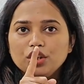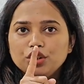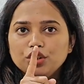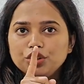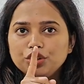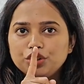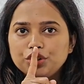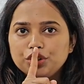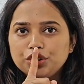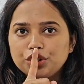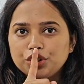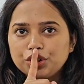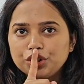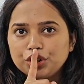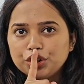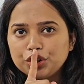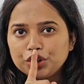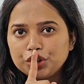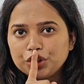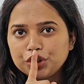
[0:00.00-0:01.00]

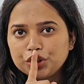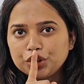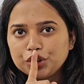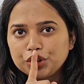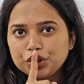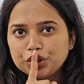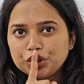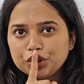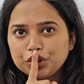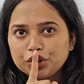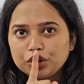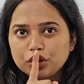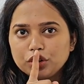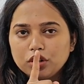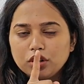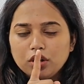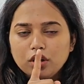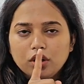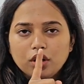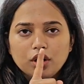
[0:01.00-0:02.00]
Sh,
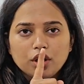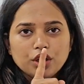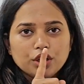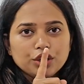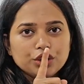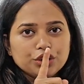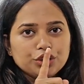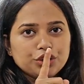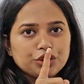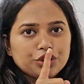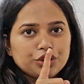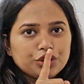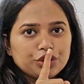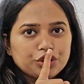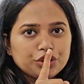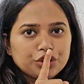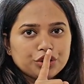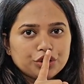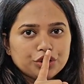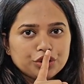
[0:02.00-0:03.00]

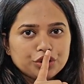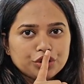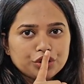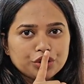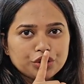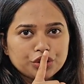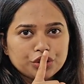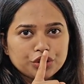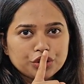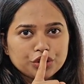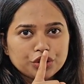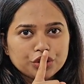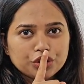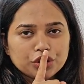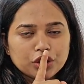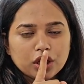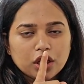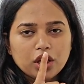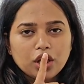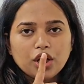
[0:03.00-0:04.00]
sh,
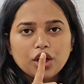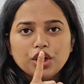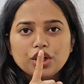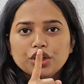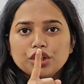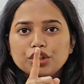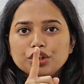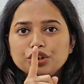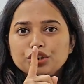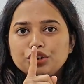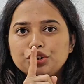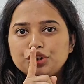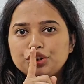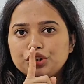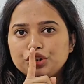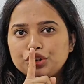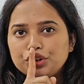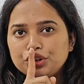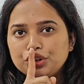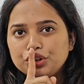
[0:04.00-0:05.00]

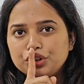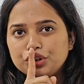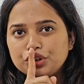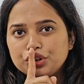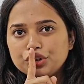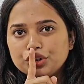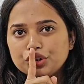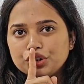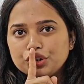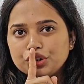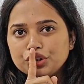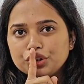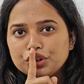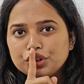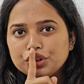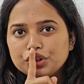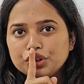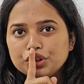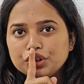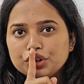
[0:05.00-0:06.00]

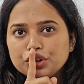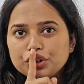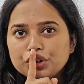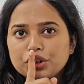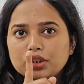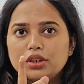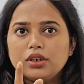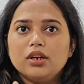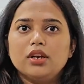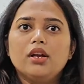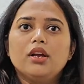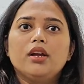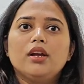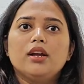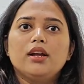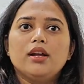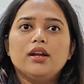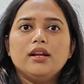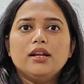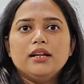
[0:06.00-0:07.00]
sh.
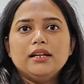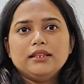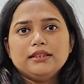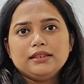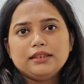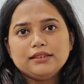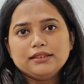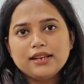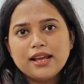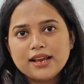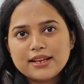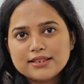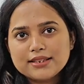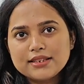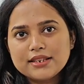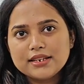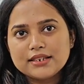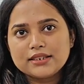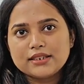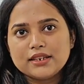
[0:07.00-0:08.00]
The next
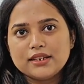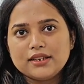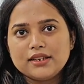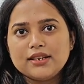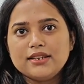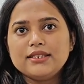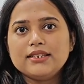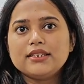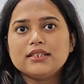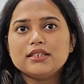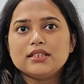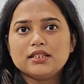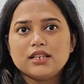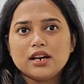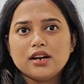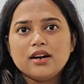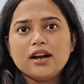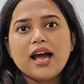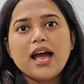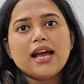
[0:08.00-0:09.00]
letter is
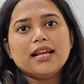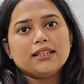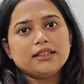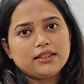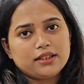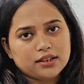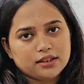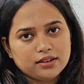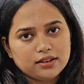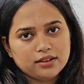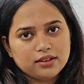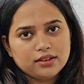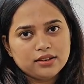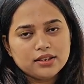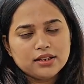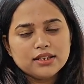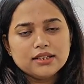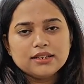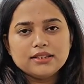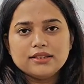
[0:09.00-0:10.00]
the and th.
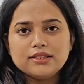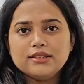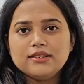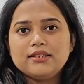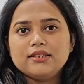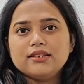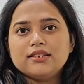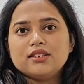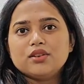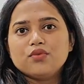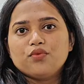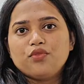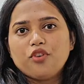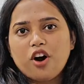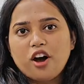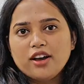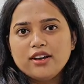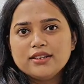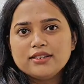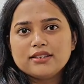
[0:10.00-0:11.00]
This is a
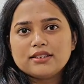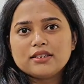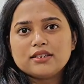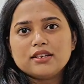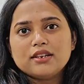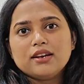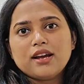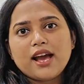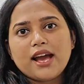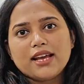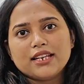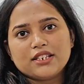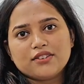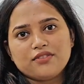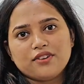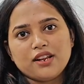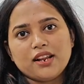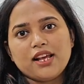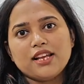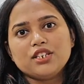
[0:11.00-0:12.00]
voiced the as
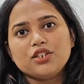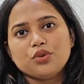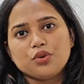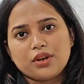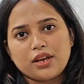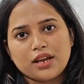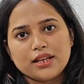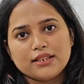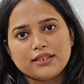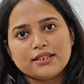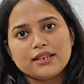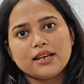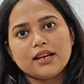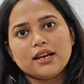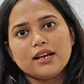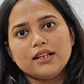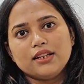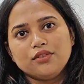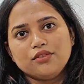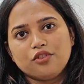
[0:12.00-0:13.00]
well as you can say
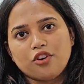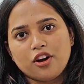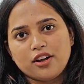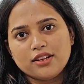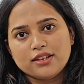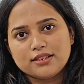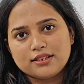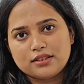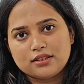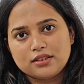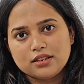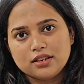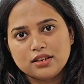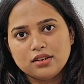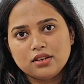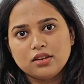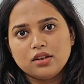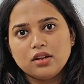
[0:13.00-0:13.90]
unvoiced the.